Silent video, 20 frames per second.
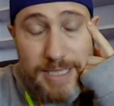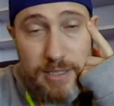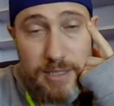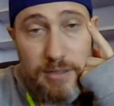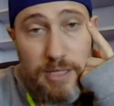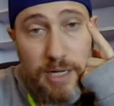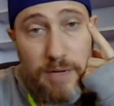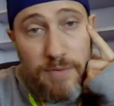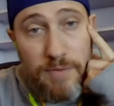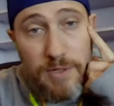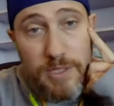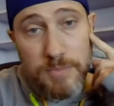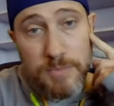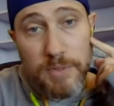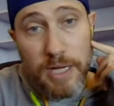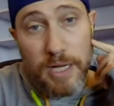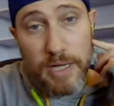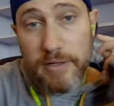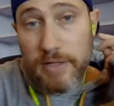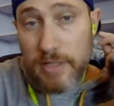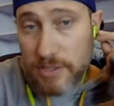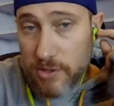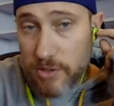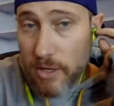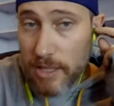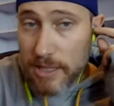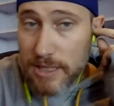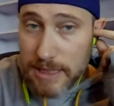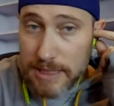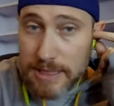to leverage blind Dutch
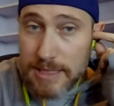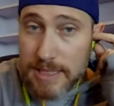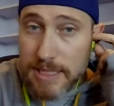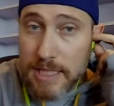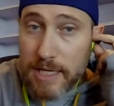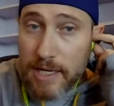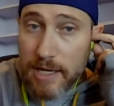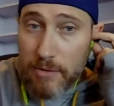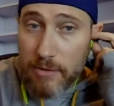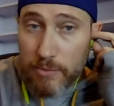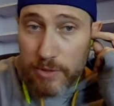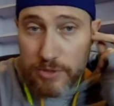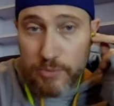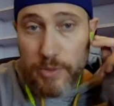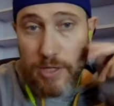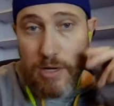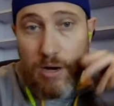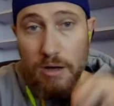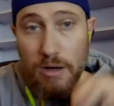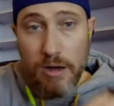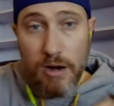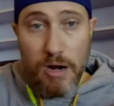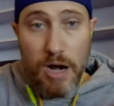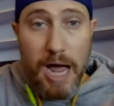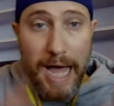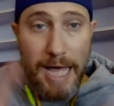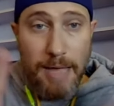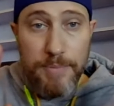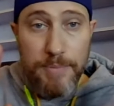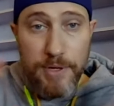auctions, which we call our
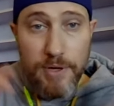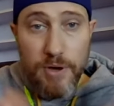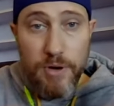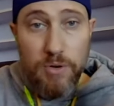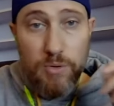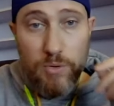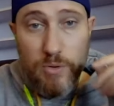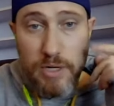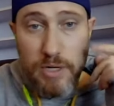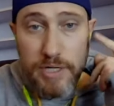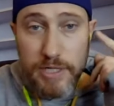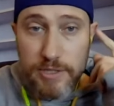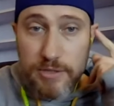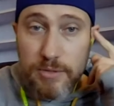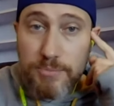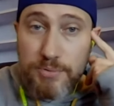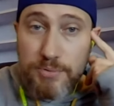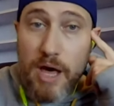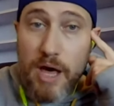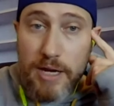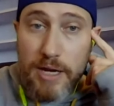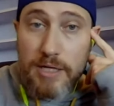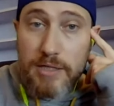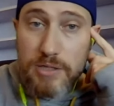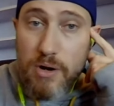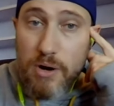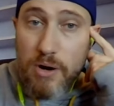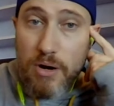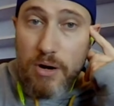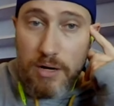IPO or initial product
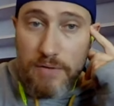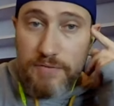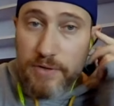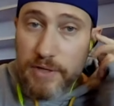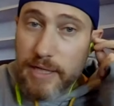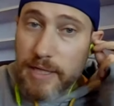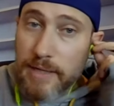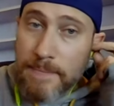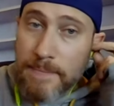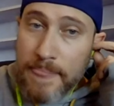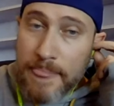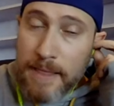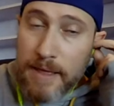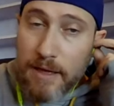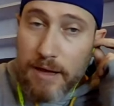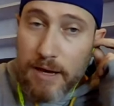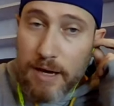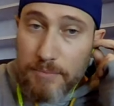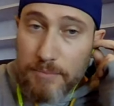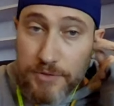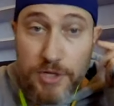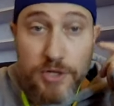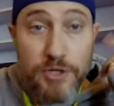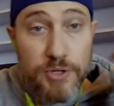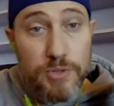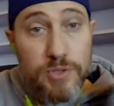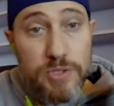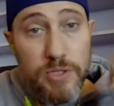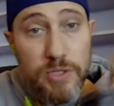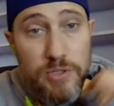offering, to
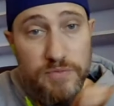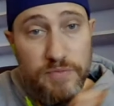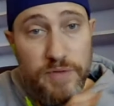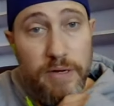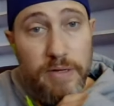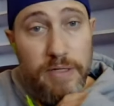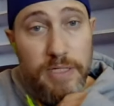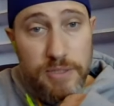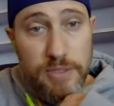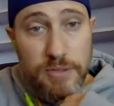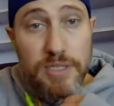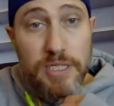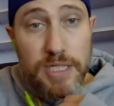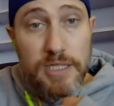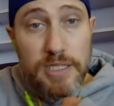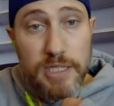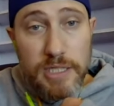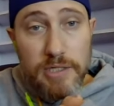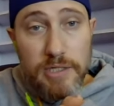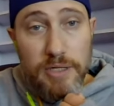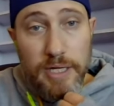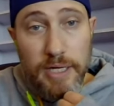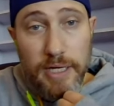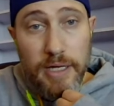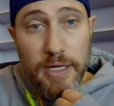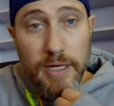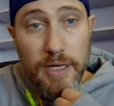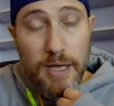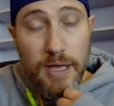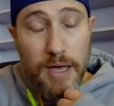use those very strategically,
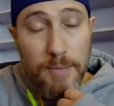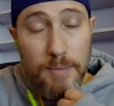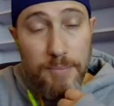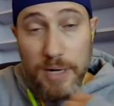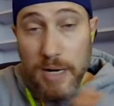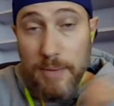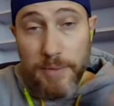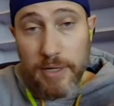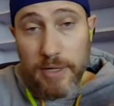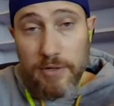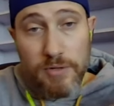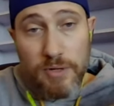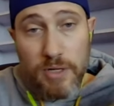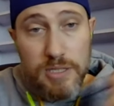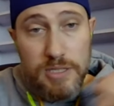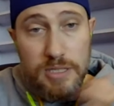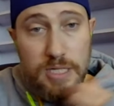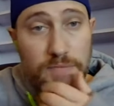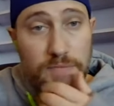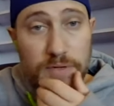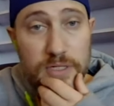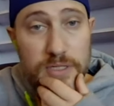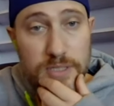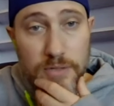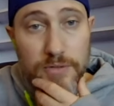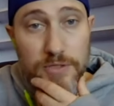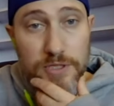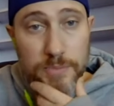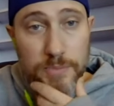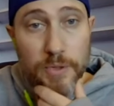probably across every
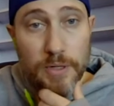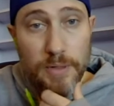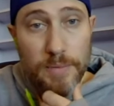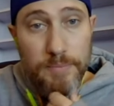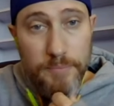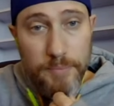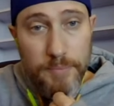single sport.